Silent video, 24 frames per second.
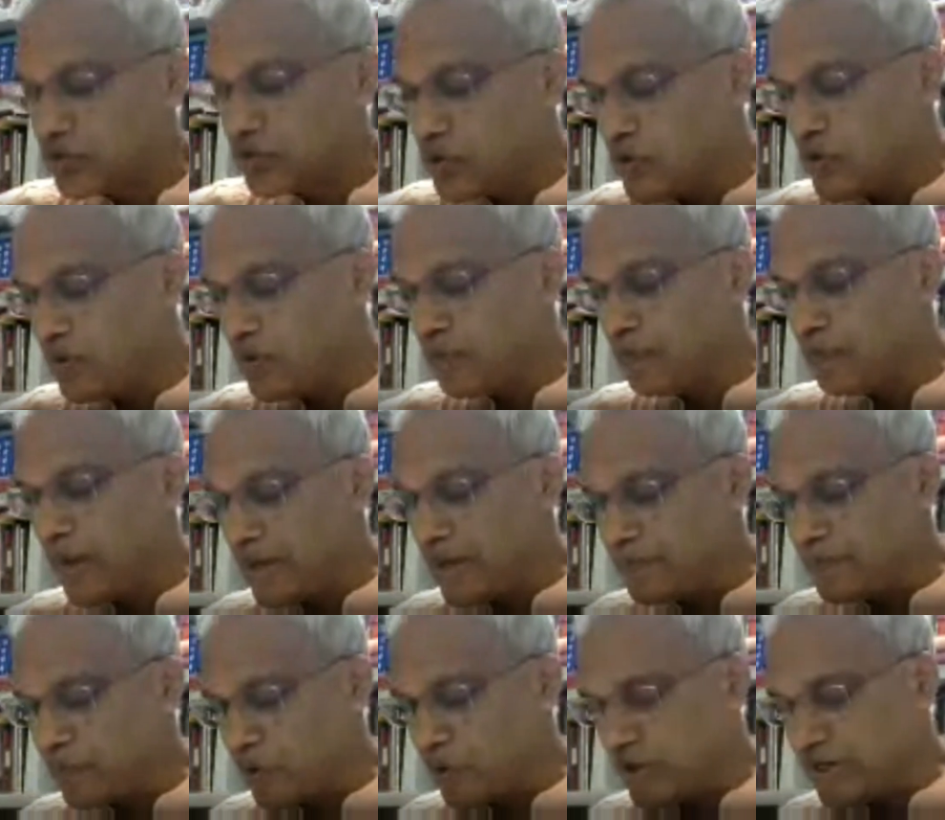So my
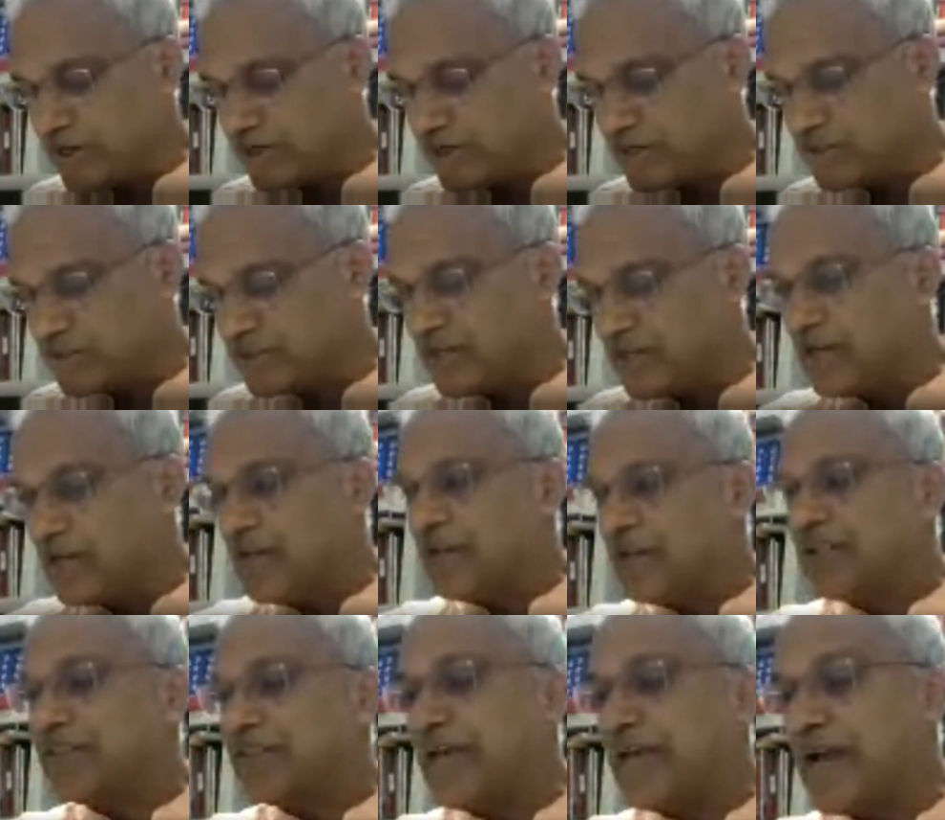point is
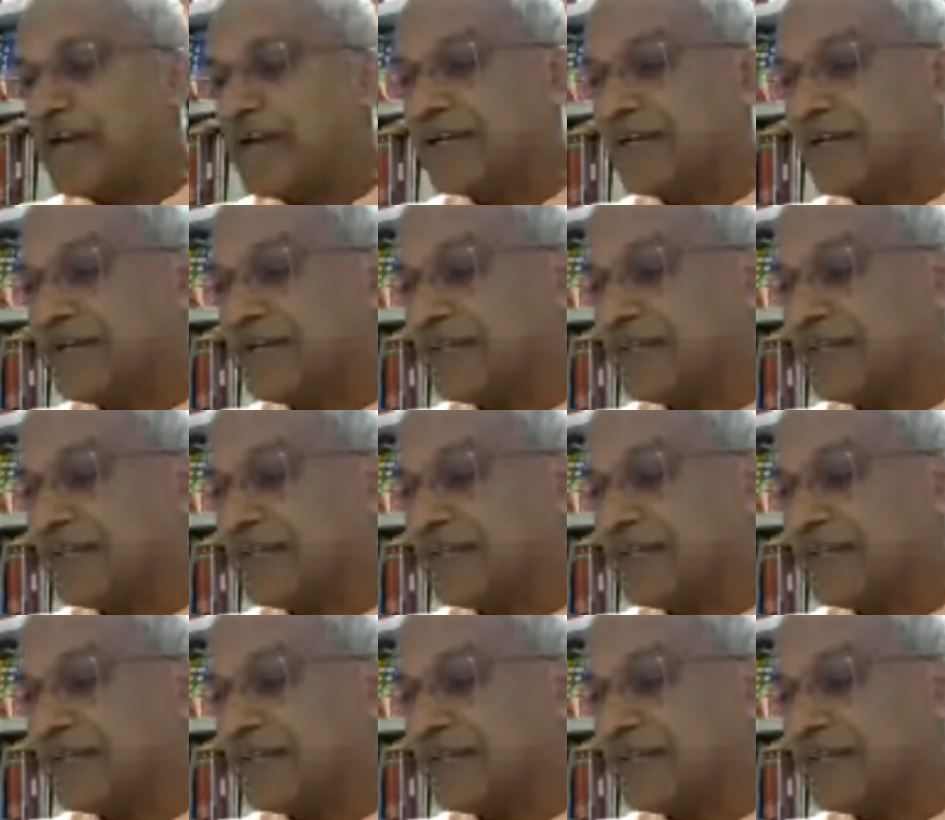that